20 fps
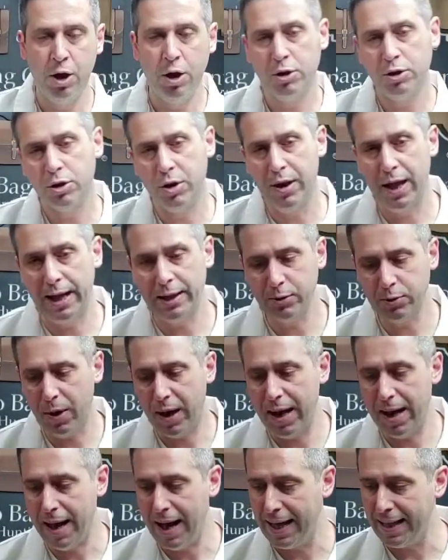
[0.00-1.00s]
So that's
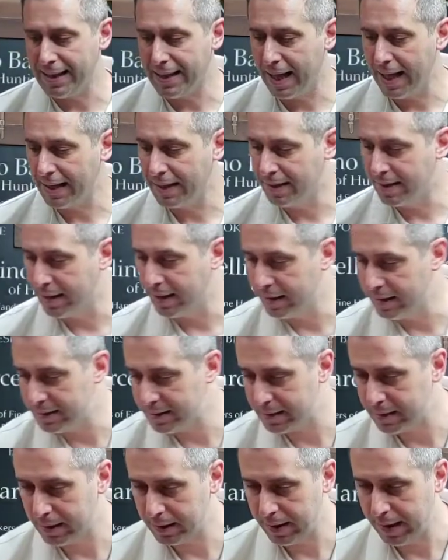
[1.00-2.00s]
why I like
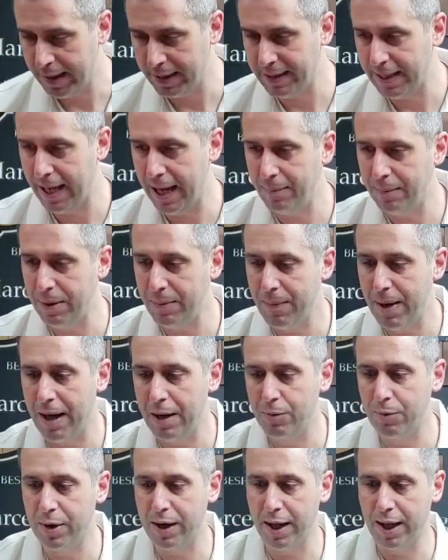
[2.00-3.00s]
this. It can be
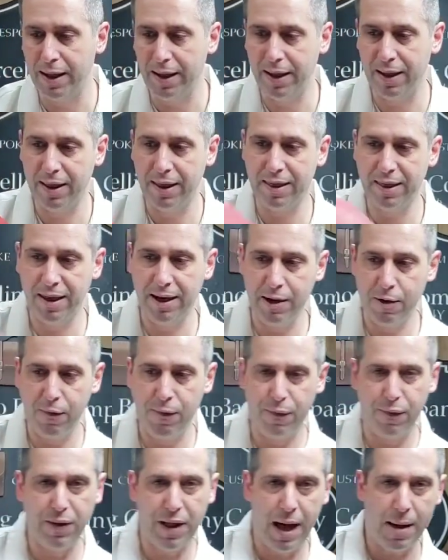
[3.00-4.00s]
made with a thinner,
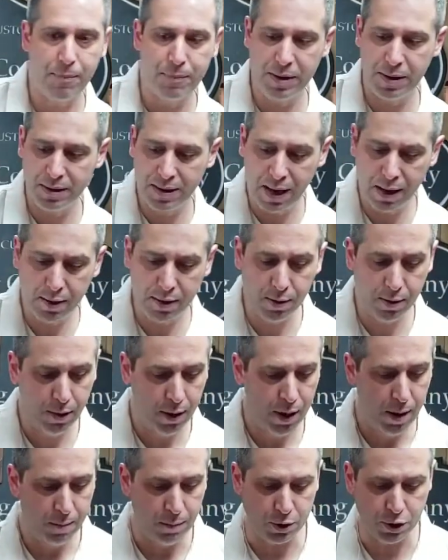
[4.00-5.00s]
floppier leather,
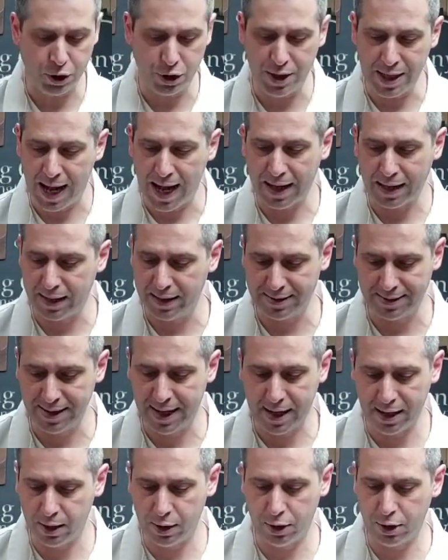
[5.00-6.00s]
but it's not
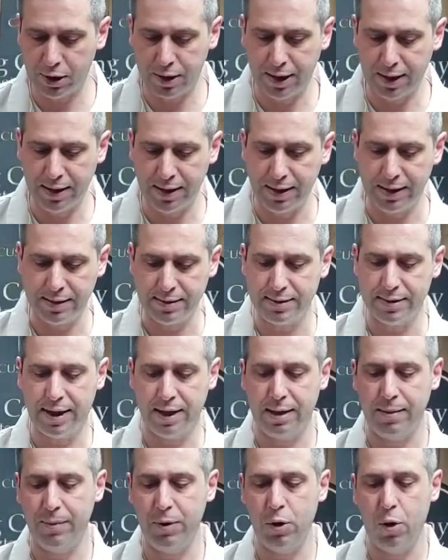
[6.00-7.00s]
going to look like this. It's
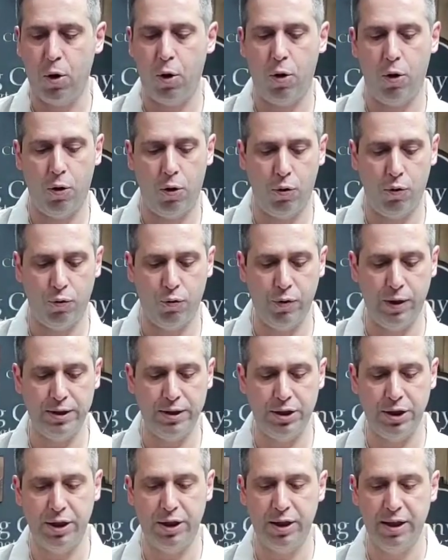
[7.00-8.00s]
not going to be all
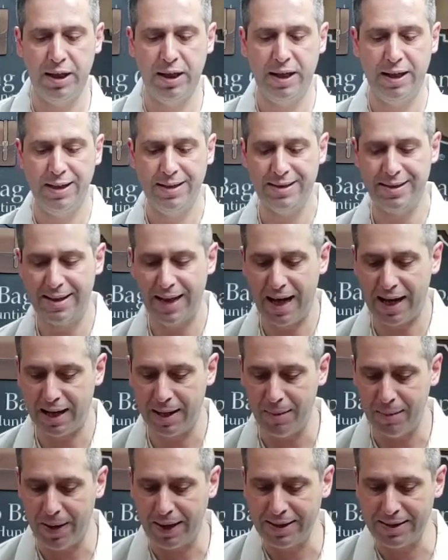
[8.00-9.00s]
rigid. It's not
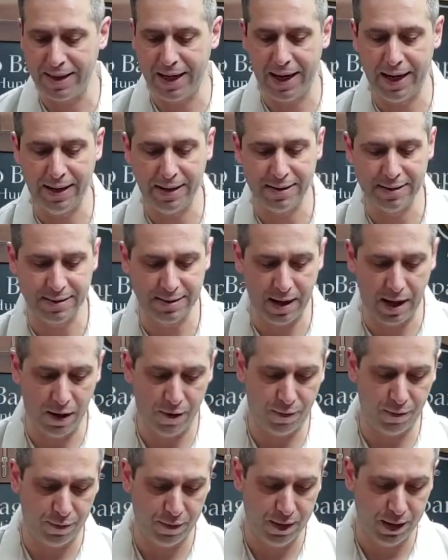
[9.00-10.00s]
going to maintain
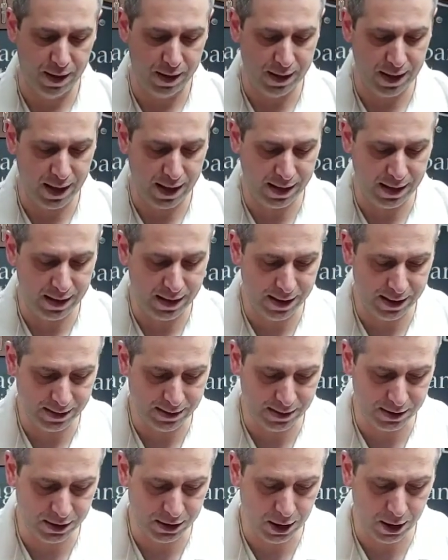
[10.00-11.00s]
itself like
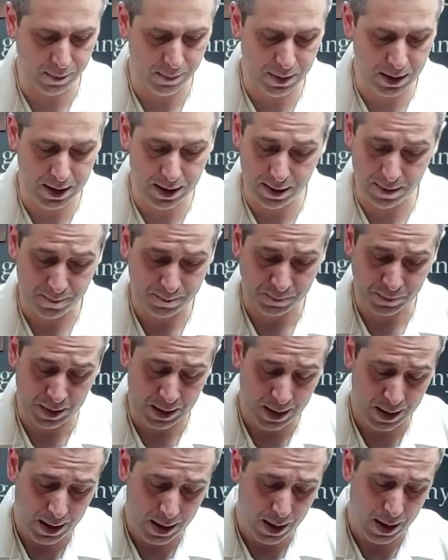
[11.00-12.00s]
this. It's going to be
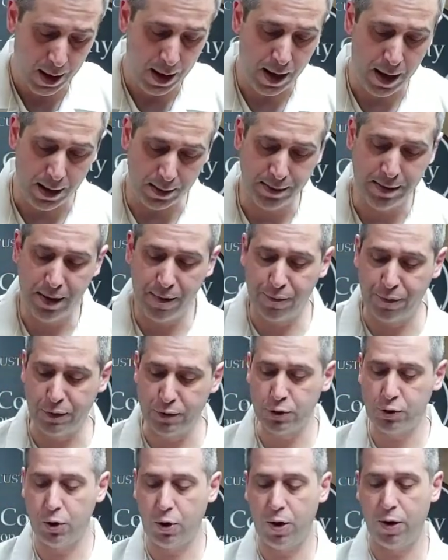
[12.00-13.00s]
a
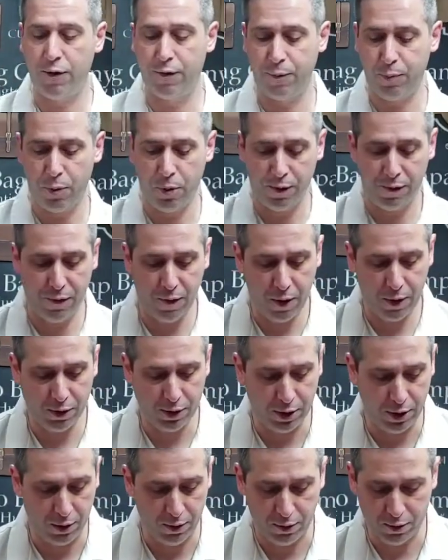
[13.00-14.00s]
different sort of
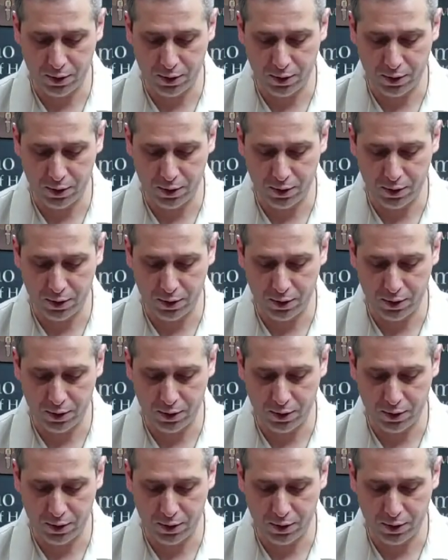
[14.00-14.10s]
portfolio.